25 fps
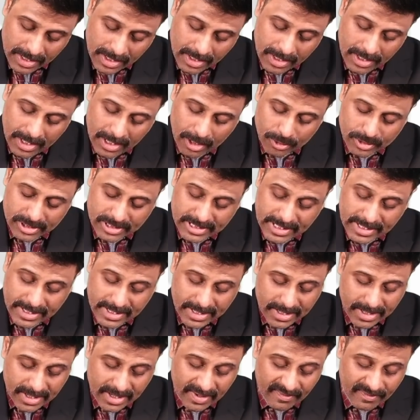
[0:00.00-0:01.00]
Now see
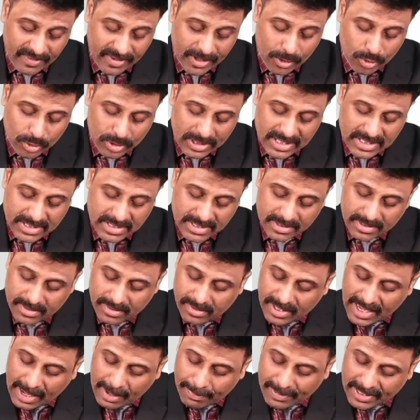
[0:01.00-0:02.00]
here, if we do this
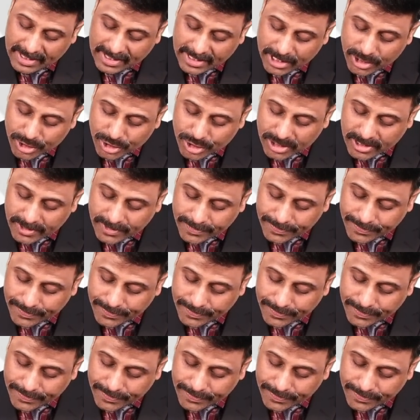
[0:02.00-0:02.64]
application,